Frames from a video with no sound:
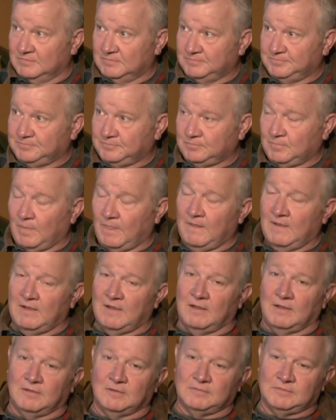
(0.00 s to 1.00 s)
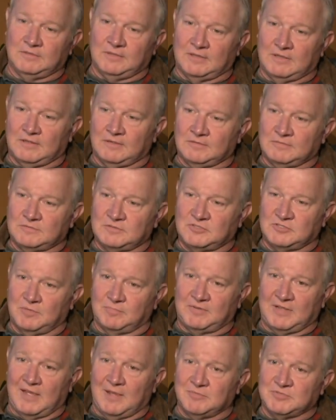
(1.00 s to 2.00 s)
Mm-hmm. Uh, uh,
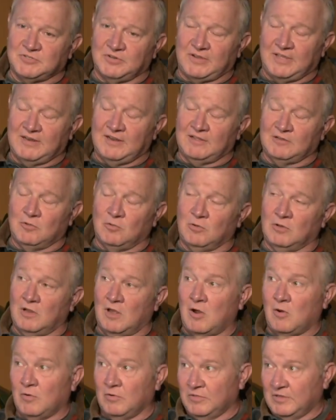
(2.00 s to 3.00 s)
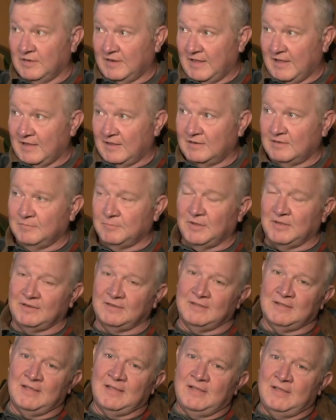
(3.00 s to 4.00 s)
sometimes they're getting a little longer than that, but
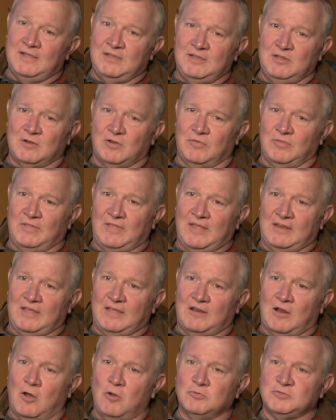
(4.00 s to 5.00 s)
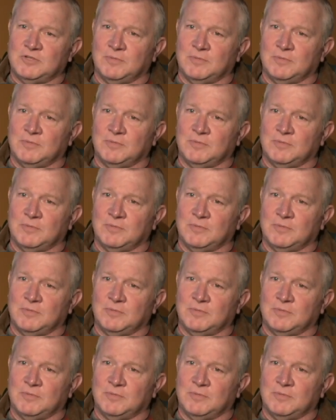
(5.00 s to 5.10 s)
you know that, that holds up